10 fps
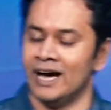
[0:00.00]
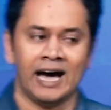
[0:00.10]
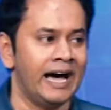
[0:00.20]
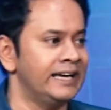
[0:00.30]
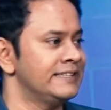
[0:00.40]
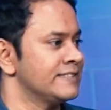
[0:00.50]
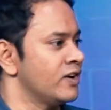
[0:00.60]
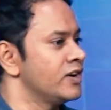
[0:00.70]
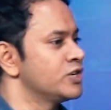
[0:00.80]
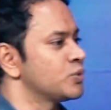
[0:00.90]
I
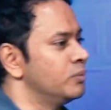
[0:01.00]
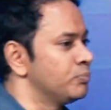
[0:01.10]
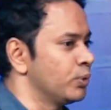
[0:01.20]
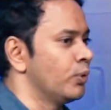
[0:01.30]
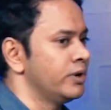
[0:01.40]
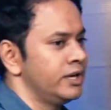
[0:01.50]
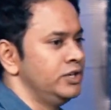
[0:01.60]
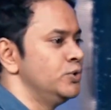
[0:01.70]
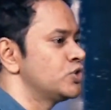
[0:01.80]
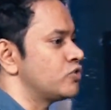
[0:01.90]
started to employ a
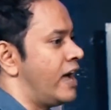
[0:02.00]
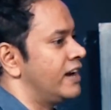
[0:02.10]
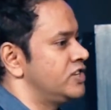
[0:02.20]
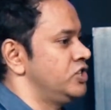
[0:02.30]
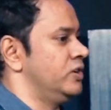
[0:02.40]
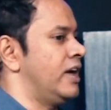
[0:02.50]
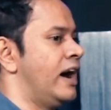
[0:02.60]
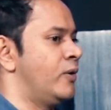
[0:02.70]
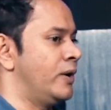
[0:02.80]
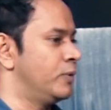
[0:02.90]
new strategy on
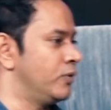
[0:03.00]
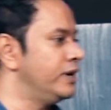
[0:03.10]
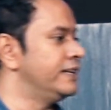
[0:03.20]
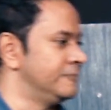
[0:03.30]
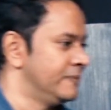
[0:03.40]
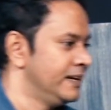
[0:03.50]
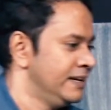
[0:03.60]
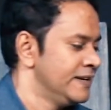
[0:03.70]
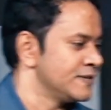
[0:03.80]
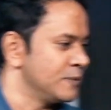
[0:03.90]
how I would read them.
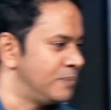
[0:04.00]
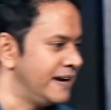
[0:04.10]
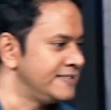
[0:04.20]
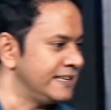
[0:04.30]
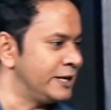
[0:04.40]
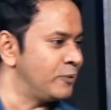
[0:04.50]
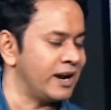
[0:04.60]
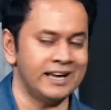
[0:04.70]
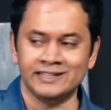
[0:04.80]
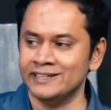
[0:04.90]
So basically,
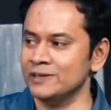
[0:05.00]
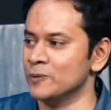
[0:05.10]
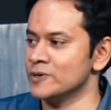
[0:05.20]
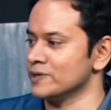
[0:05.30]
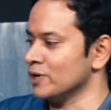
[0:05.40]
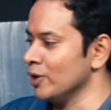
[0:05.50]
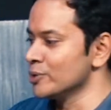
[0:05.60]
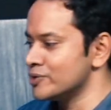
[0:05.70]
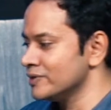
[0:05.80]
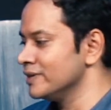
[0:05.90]
what I did was the
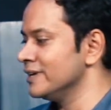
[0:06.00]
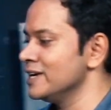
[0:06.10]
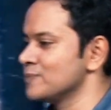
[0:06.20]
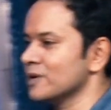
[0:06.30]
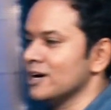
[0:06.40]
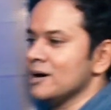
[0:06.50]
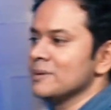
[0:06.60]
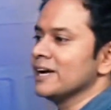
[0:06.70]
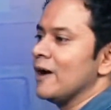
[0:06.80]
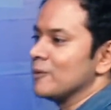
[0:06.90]
closer the days were
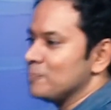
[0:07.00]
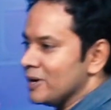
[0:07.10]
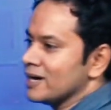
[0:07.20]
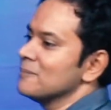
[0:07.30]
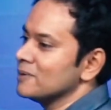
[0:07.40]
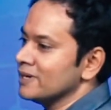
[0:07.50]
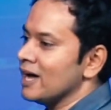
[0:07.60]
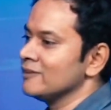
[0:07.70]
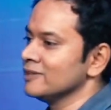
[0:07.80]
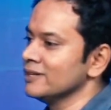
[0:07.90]
coming, I would pick up a
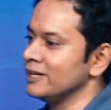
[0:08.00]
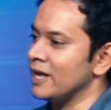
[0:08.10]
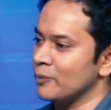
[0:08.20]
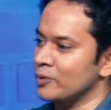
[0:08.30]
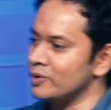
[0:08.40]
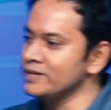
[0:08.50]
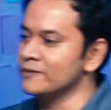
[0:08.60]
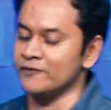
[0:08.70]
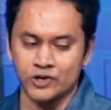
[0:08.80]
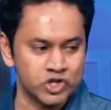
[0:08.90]
novel and I would read
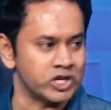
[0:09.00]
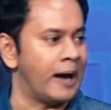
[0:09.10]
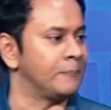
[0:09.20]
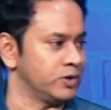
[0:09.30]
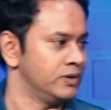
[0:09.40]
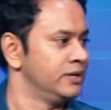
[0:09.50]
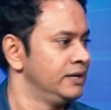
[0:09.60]
the first chapter.